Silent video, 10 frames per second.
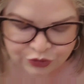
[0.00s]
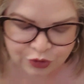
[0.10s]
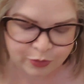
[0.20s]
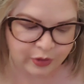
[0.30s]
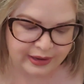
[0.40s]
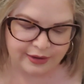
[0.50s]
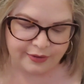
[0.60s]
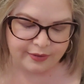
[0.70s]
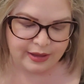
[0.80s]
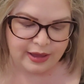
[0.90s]
Two more
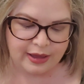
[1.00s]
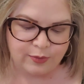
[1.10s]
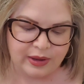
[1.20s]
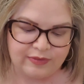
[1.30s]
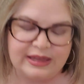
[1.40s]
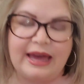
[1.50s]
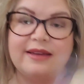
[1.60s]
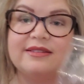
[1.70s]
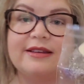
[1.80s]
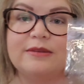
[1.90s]
here. We have
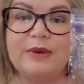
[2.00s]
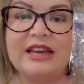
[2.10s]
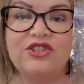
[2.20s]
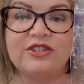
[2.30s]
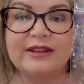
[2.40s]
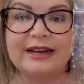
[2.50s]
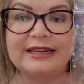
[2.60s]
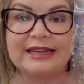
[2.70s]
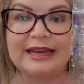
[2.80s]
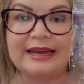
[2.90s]
Casey's Peaches and
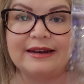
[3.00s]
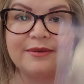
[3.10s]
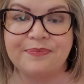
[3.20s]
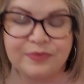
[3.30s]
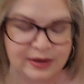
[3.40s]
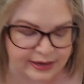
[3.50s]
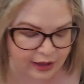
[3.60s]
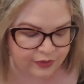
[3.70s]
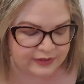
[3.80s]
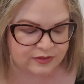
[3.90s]
Clean.
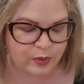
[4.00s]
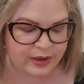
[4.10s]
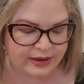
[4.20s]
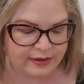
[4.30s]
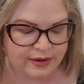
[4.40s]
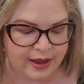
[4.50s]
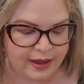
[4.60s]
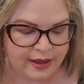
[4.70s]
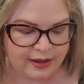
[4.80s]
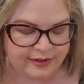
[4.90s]
Now this one
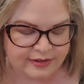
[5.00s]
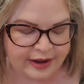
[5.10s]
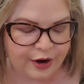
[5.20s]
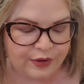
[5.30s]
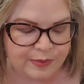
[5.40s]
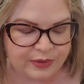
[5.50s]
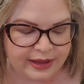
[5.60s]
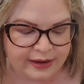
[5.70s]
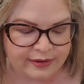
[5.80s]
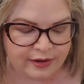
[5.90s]
is an airy
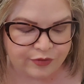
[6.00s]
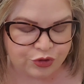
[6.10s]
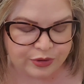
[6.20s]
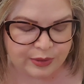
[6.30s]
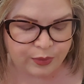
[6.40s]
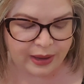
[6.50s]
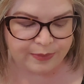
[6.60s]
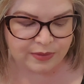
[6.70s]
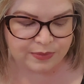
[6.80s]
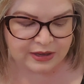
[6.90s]
blend of
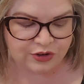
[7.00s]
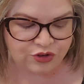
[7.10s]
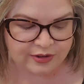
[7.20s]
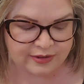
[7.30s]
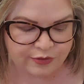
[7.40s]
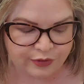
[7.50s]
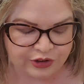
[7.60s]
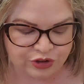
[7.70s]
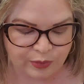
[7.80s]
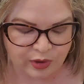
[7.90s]
tree-ripened peaches and
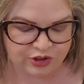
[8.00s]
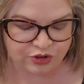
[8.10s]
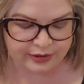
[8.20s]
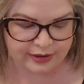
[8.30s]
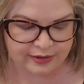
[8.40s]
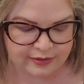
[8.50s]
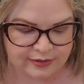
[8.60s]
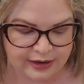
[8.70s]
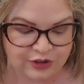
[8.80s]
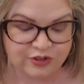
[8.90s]
freshly washed
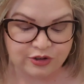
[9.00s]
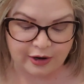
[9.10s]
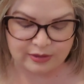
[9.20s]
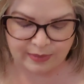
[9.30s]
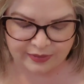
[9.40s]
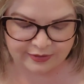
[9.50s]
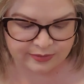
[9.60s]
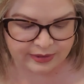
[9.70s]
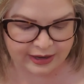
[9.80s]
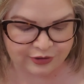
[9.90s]
linens. And I just talked about
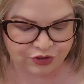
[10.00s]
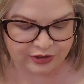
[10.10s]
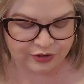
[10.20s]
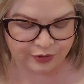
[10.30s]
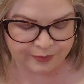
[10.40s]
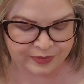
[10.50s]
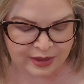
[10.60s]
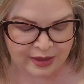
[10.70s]
this one actually too.